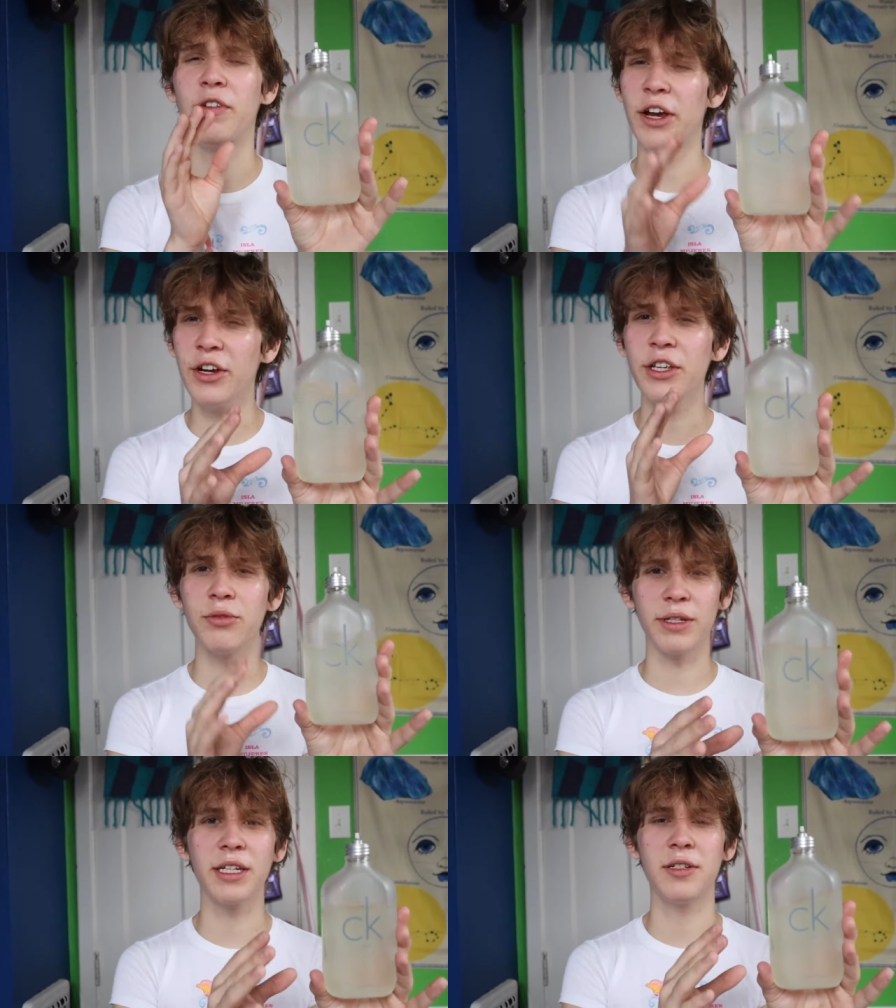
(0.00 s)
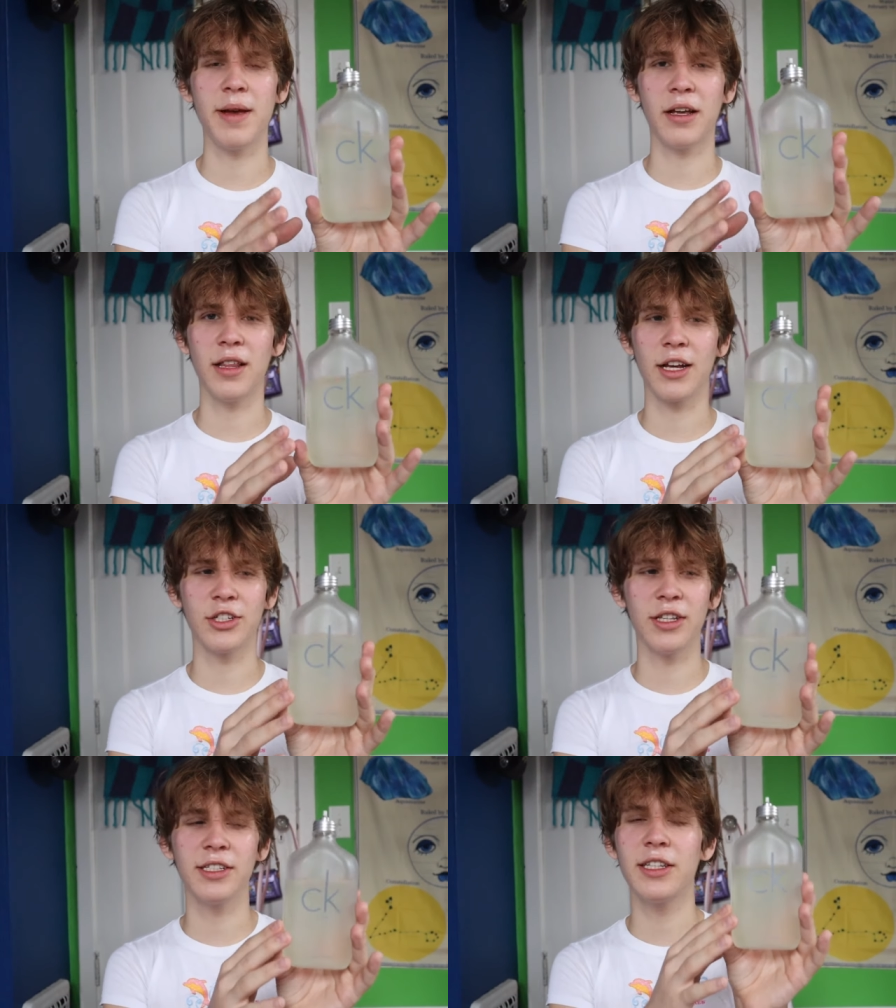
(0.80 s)
Very unique to my
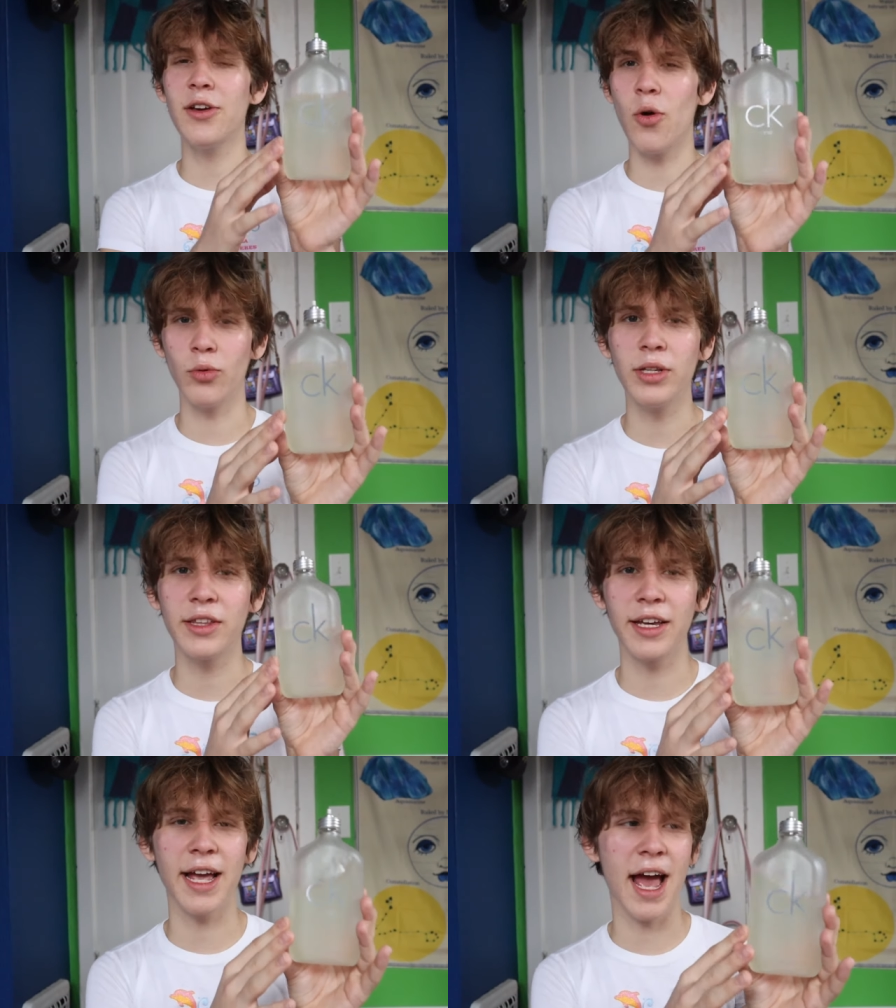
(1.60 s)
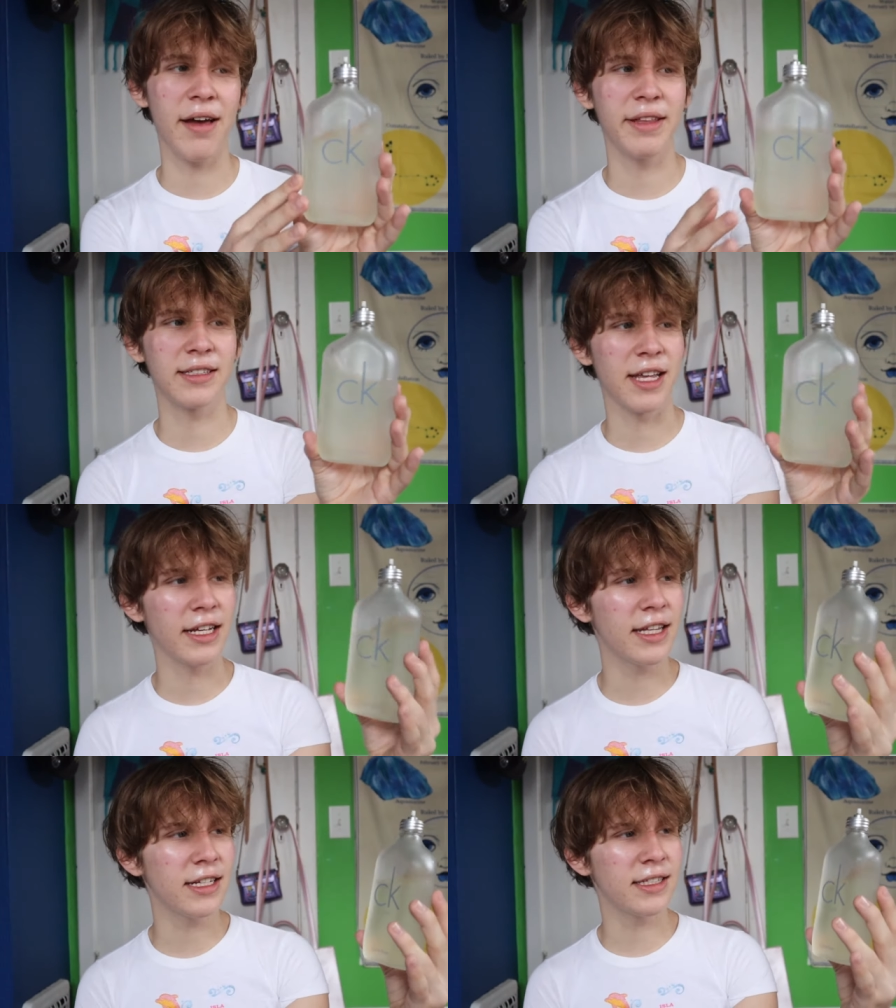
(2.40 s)
collection. This is the only thing I have that's
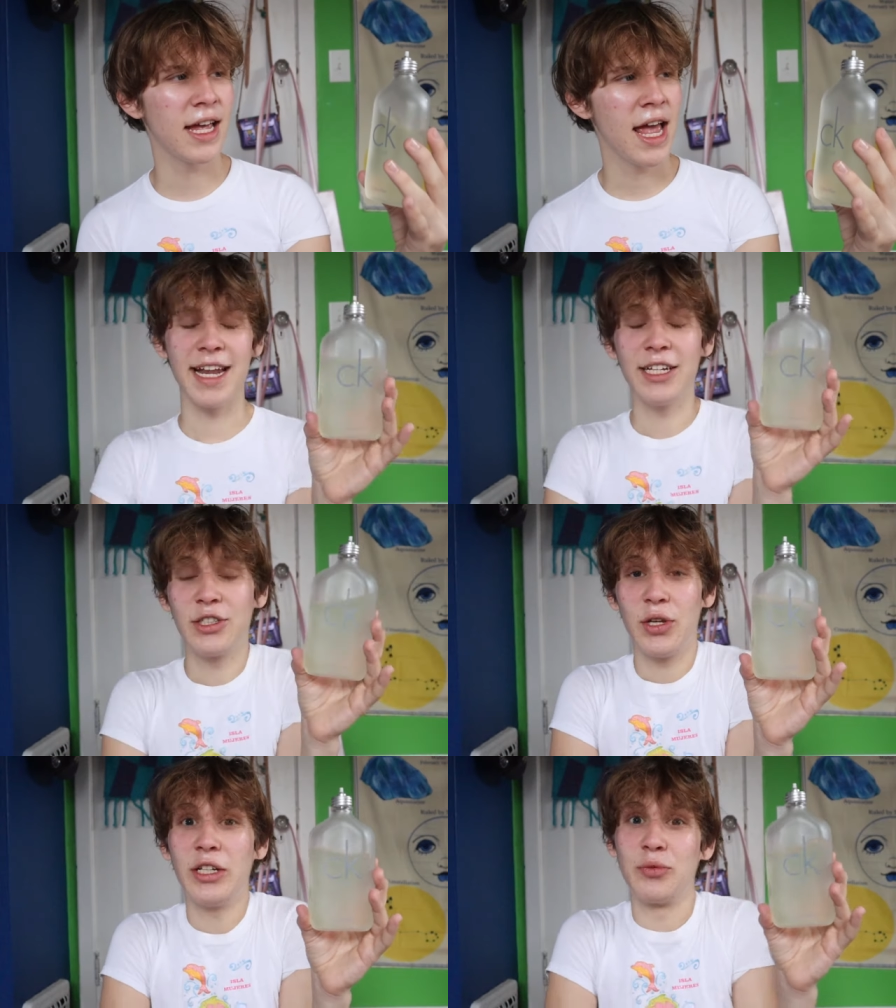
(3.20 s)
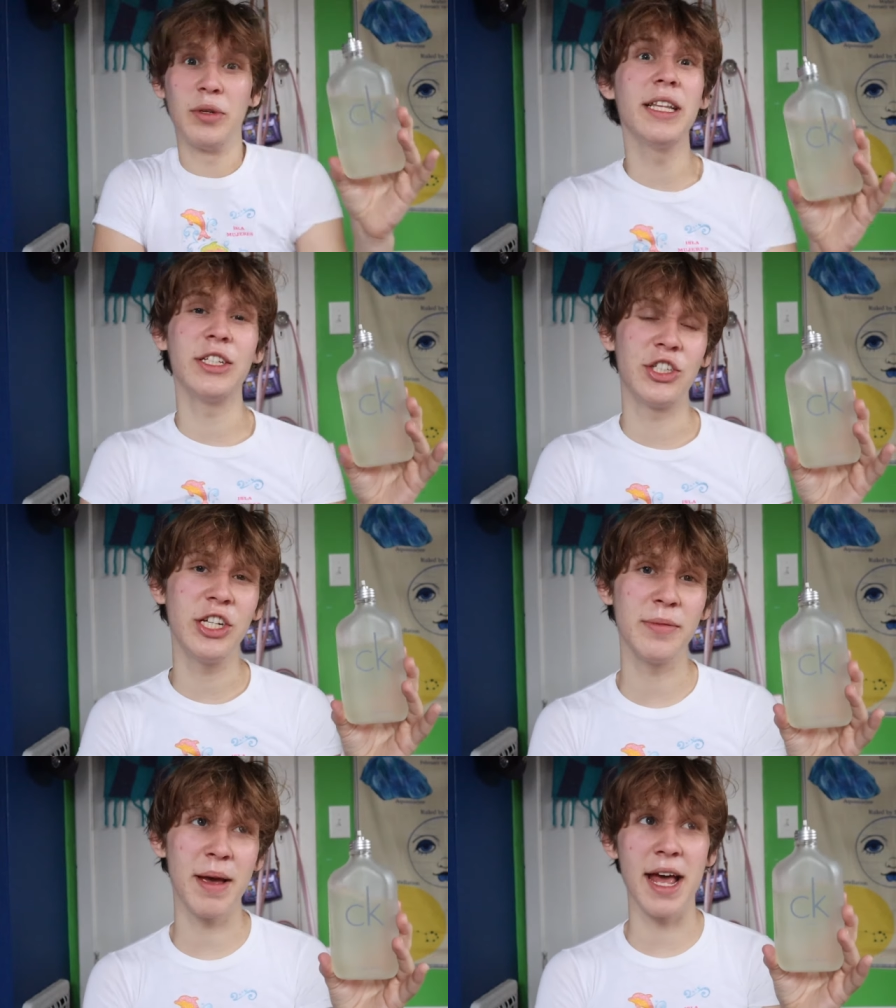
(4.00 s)
like this. And it's it's really
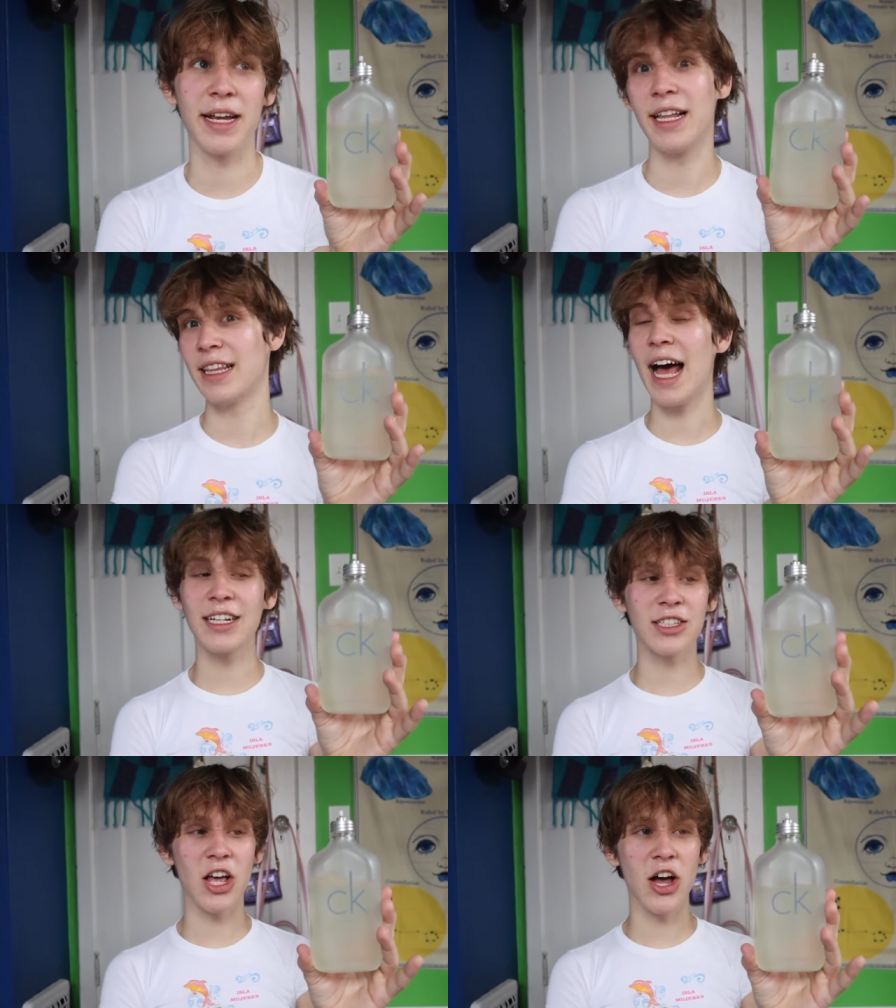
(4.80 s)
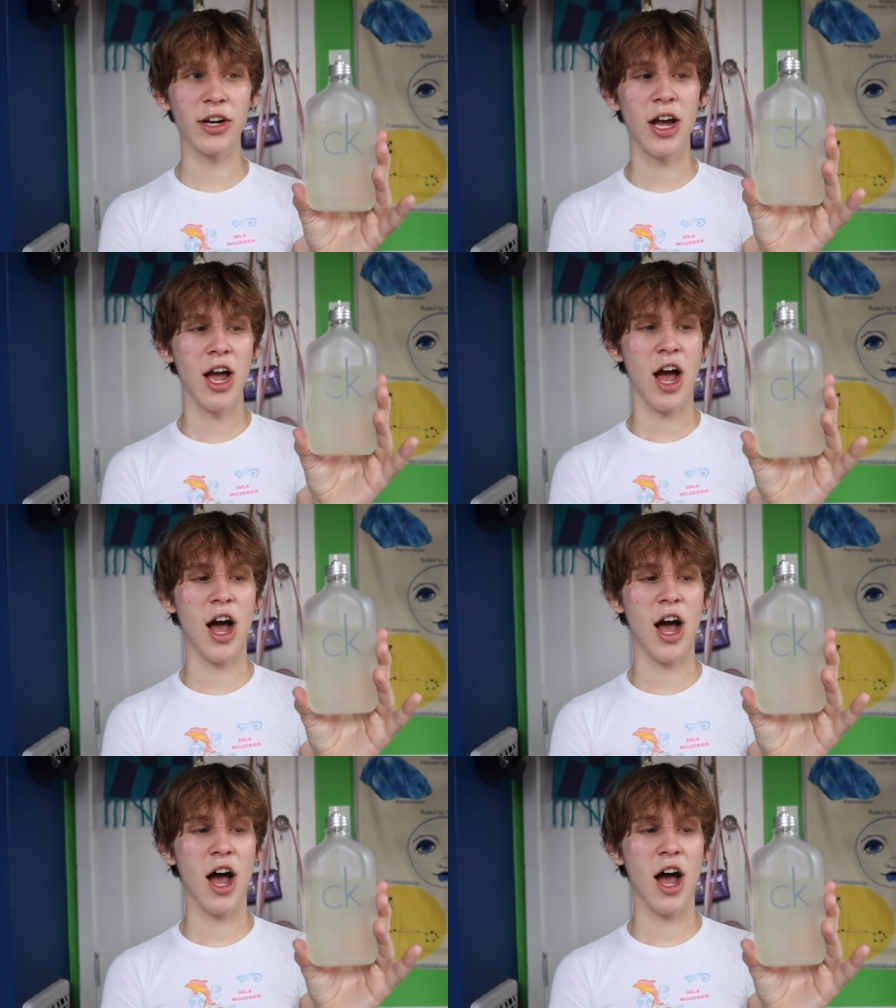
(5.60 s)
cheap and it lasts long.